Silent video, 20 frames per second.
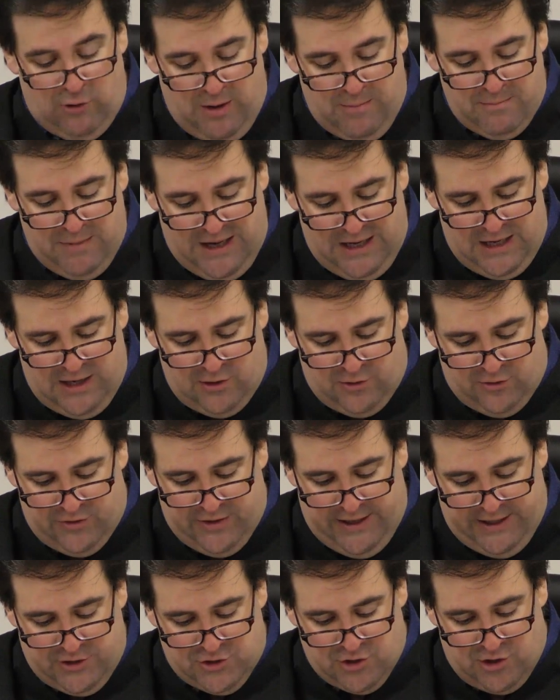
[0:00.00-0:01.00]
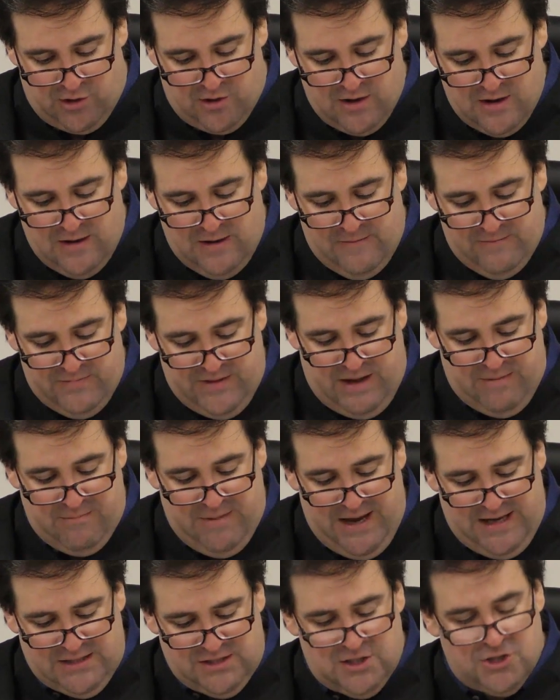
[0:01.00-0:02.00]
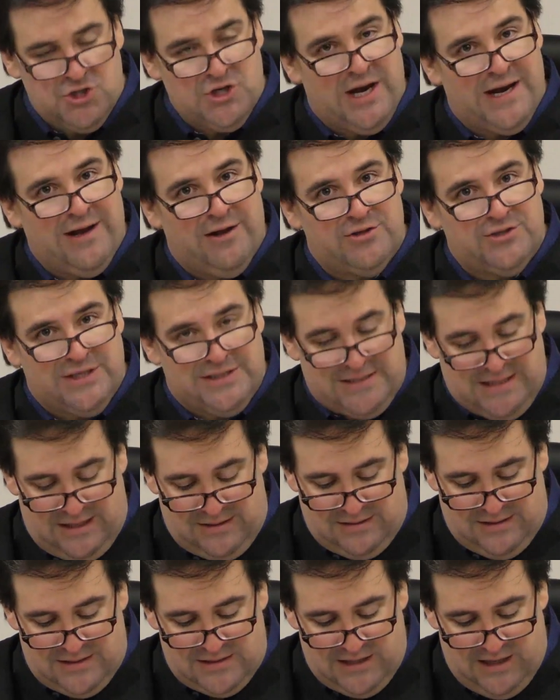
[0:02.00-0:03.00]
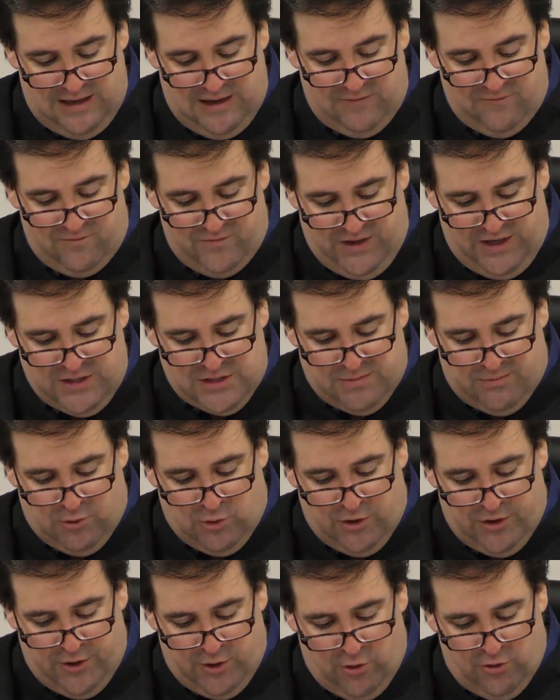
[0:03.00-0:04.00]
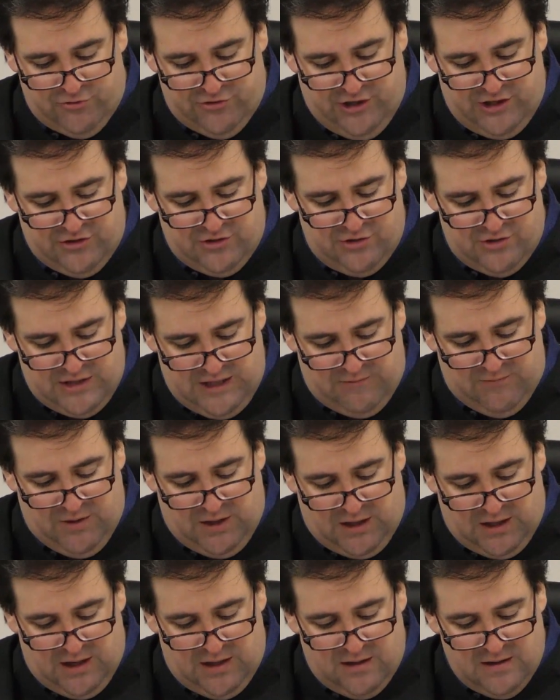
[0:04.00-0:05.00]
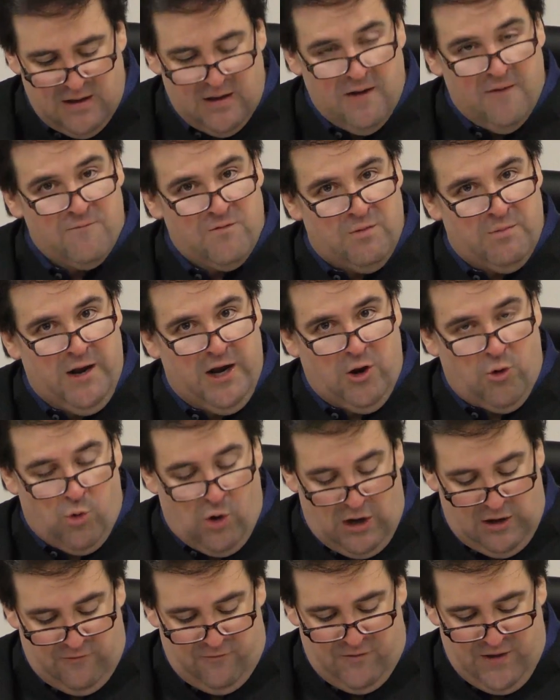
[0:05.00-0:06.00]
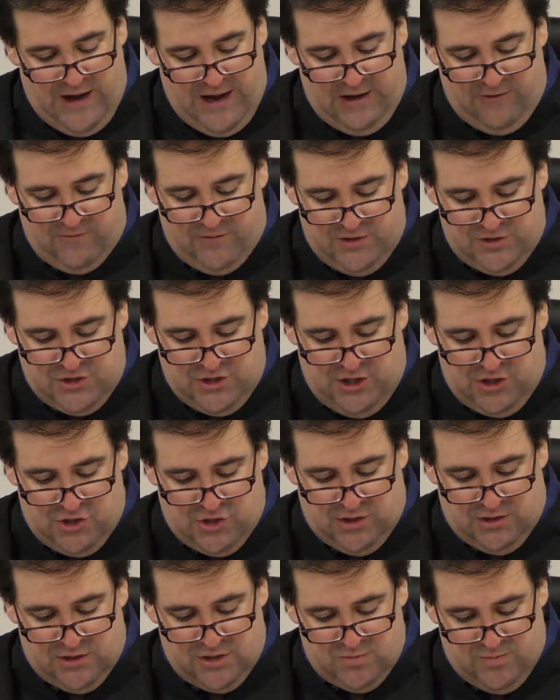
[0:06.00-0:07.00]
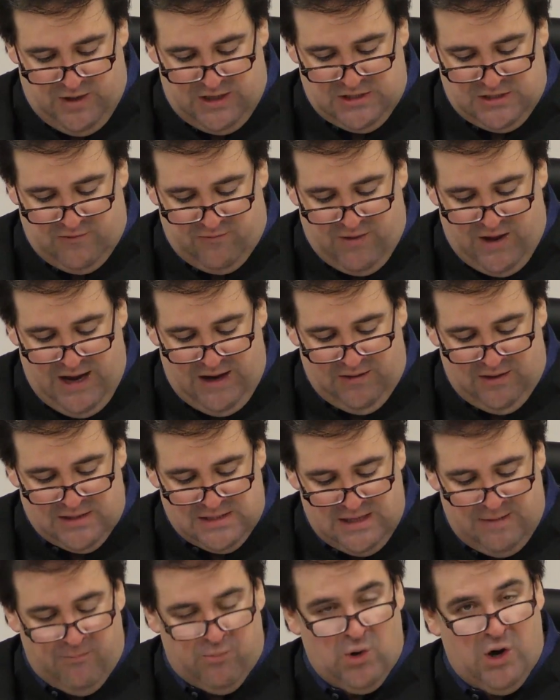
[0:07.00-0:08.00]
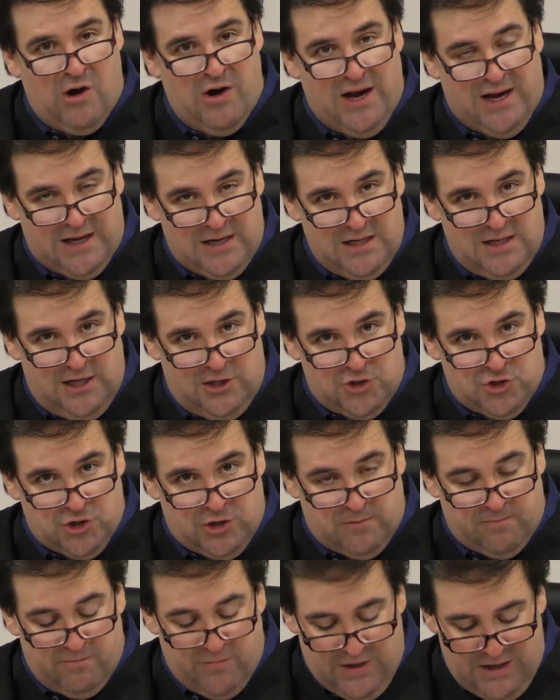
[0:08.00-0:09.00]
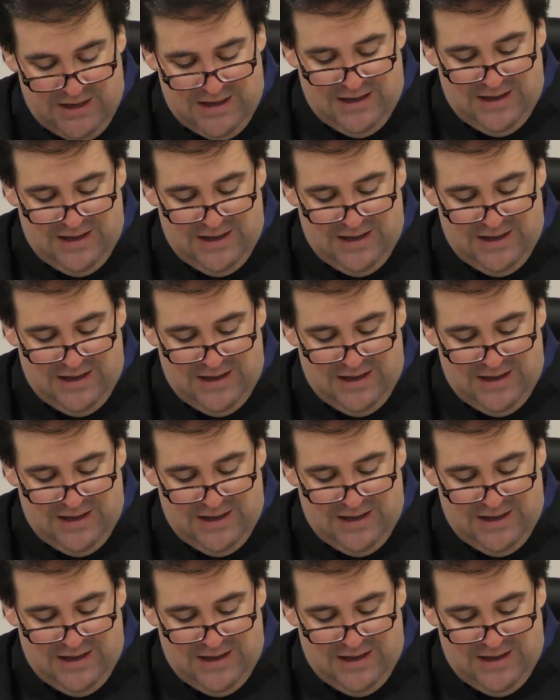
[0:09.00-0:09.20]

and remedial nature that makes the child's attendance infeasible and holds a certificate from a qualified physician specifying the temporary condition,